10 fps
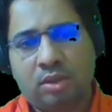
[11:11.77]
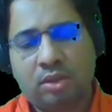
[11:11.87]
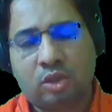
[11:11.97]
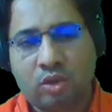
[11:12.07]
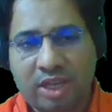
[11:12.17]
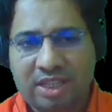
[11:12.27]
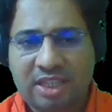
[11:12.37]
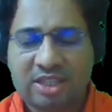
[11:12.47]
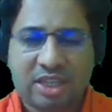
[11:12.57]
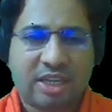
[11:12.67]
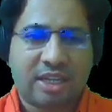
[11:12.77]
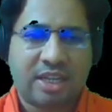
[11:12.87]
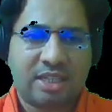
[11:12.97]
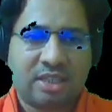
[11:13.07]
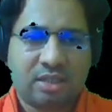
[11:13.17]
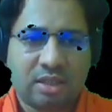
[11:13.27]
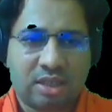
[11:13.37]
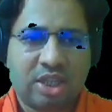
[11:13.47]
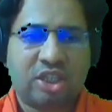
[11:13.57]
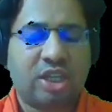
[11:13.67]
So in this sentence, the
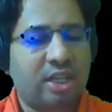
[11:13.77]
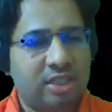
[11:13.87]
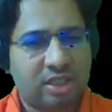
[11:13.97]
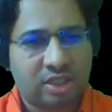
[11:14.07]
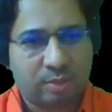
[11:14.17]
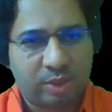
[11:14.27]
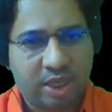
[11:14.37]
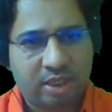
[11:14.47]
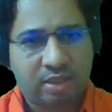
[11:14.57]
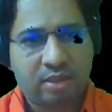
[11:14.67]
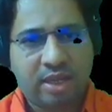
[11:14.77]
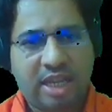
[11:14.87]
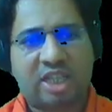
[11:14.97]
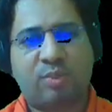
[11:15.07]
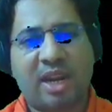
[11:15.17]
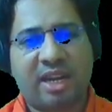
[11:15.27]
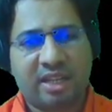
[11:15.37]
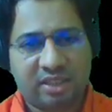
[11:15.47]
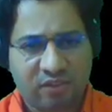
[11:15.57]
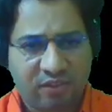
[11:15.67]
teacher is the subject, explained
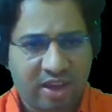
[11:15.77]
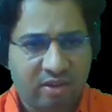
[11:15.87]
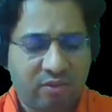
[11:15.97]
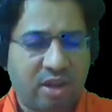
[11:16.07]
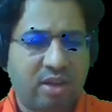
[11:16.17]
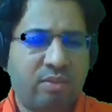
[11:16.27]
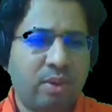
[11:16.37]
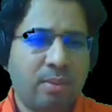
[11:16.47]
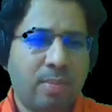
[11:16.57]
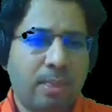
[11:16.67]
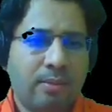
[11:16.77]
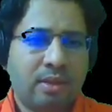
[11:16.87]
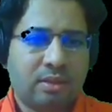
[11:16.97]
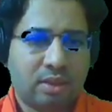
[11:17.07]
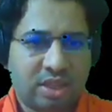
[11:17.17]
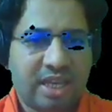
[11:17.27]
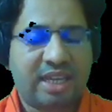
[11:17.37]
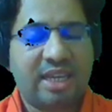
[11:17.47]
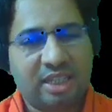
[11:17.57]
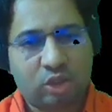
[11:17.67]
is a verb, the
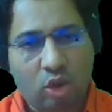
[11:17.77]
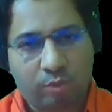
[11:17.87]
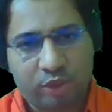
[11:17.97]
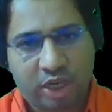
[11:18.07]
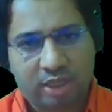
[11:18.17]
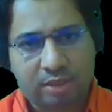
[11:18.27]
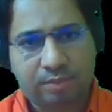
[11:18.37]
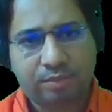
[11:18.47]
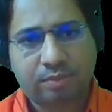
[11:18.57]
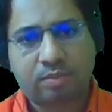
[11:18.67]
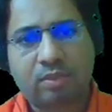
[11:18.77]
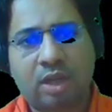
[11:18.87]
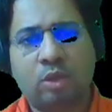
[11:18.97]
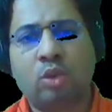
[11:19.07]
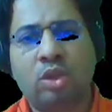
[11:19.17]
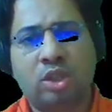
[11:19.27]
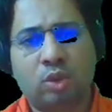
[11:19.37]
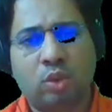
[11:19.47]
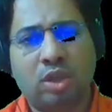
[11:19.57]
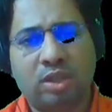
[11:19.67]
theory is object, to the
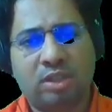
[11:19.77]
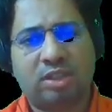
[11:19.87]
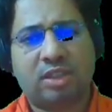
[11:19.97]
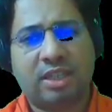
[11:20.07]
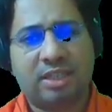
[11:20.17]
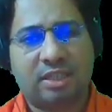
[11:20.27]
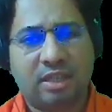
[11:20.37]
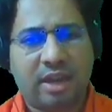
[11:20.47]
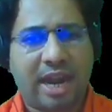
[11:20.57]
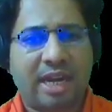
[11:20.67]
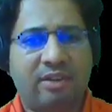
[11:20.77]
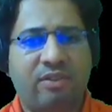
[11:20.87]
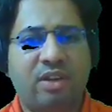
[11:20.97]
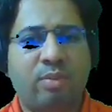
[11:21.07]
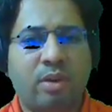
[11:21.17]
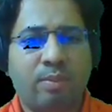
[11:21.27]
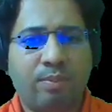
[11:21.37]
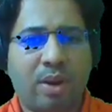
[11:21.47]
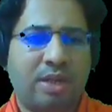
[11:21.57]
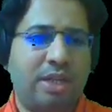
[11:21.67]
students is the adverb
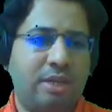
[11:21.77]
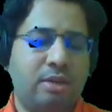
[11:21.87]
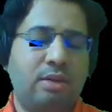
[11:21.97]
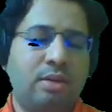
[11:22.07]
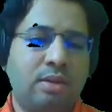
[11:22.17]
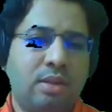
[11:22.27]
particle.